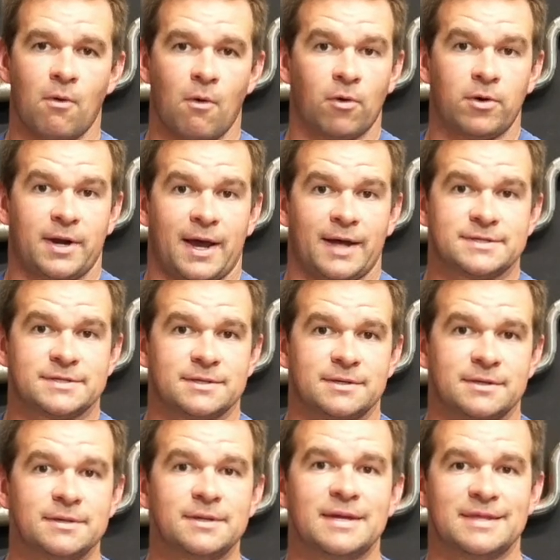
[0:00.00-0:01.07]
or not
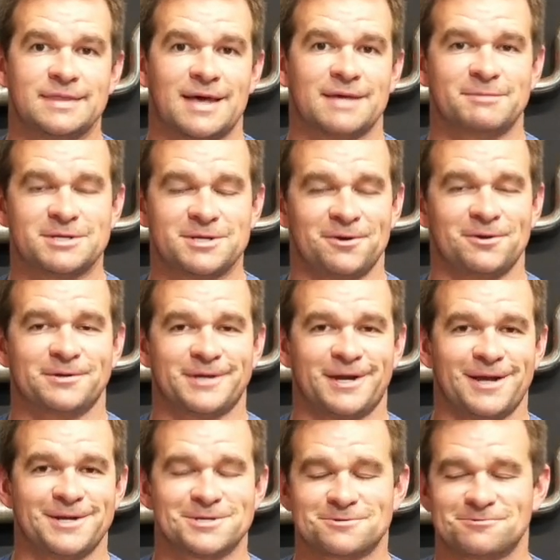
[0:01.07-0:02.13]
in that material that
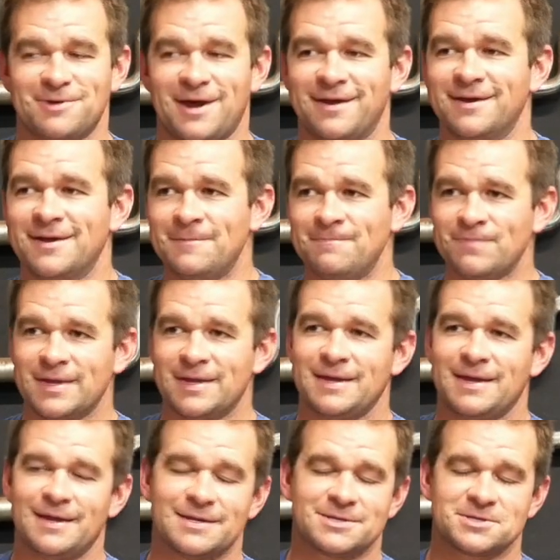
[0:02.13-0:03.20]
I just read.
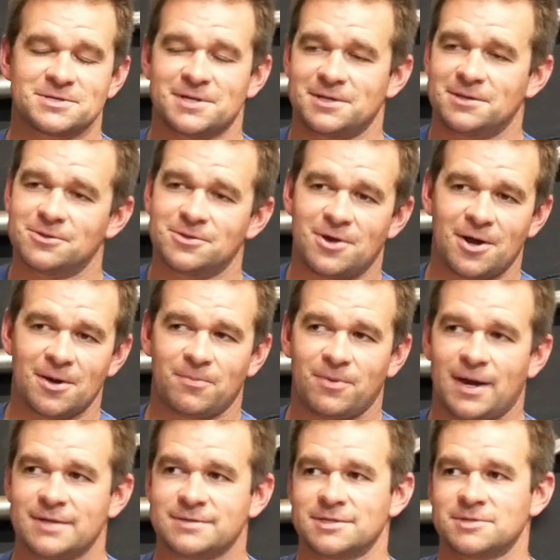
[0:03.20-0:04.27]
And it's just a long
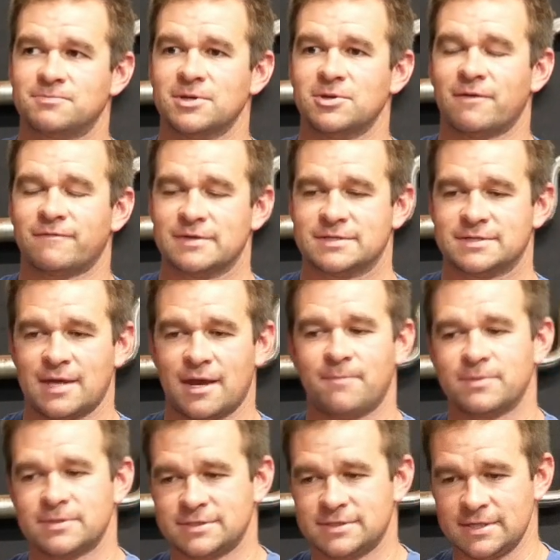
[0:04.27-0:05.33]
process, but you have to set
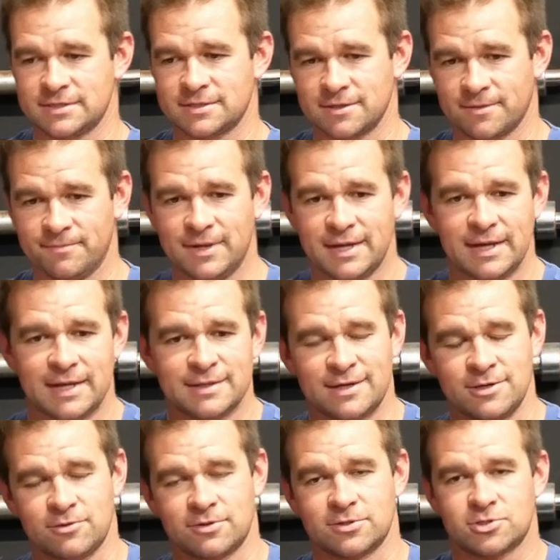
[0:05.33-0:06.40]
up a system
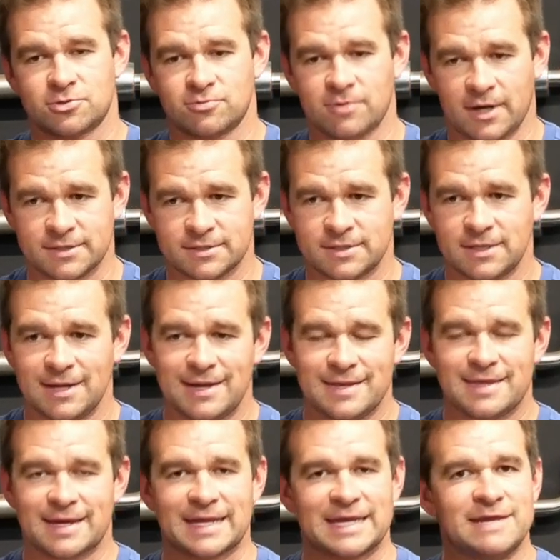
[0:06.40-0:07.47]
that you can trust
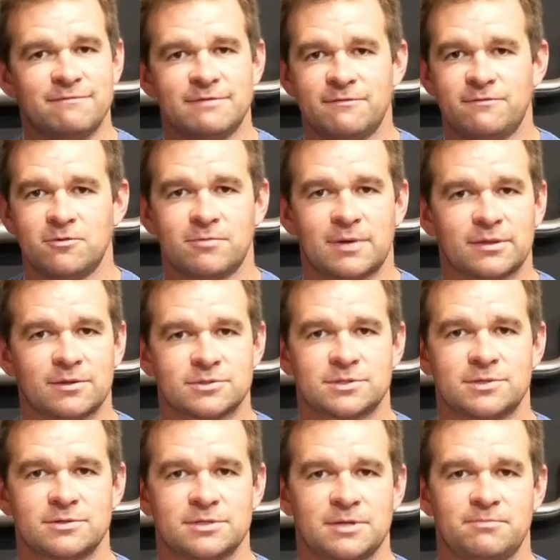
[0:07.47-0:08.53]
that even if you read those
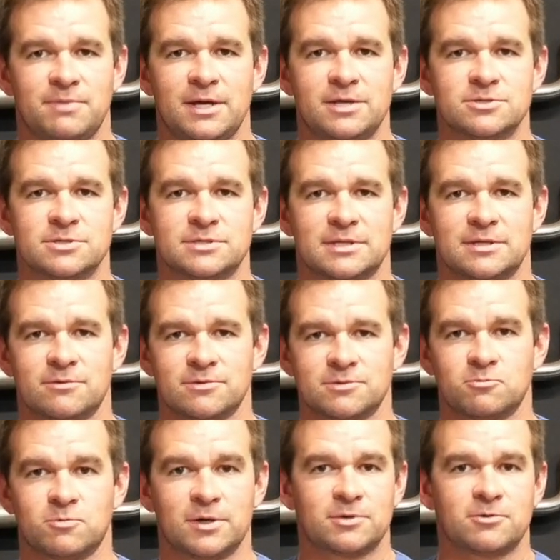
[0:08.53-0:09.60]
13 pages and there was
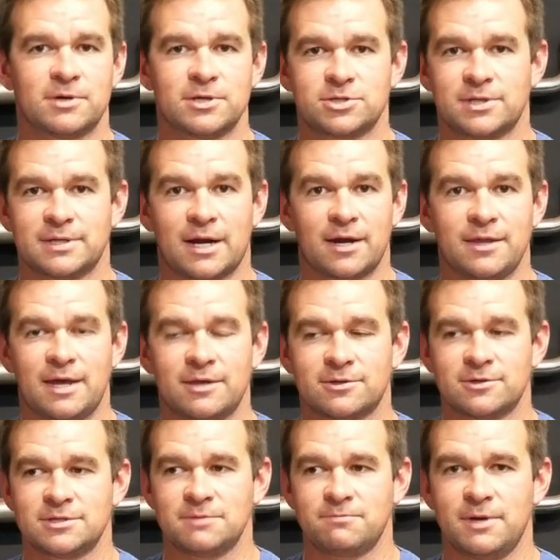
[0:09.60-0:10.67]
one question out of that
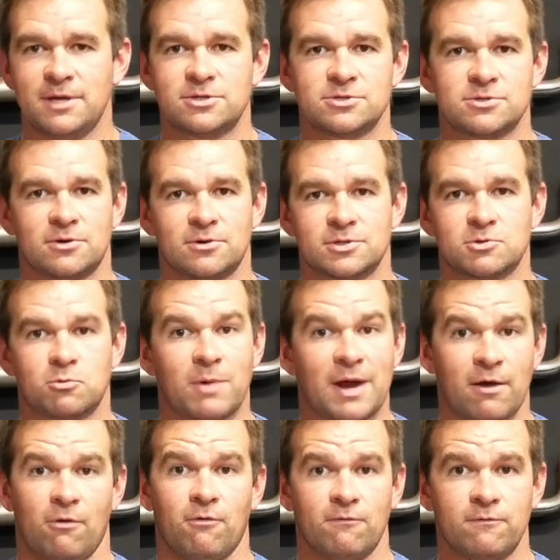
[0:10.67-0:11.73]
13 pages or
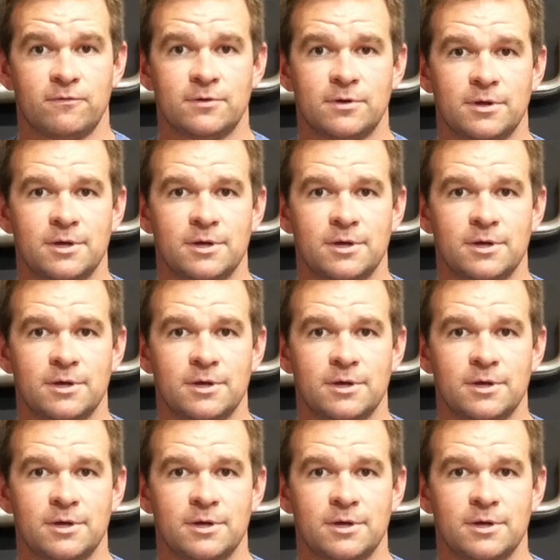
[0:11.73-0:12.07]
12,